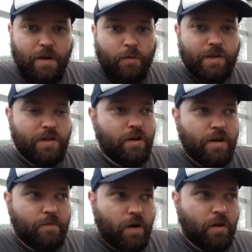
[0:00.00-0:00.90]
We started
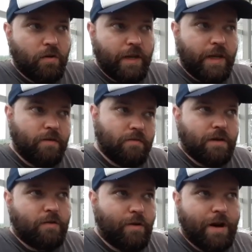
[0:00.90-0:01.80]
them early,
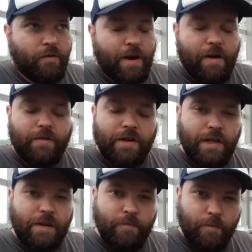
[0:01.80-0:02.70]
right around
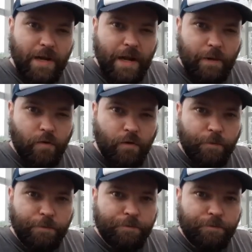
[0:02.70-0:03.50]
mid-April,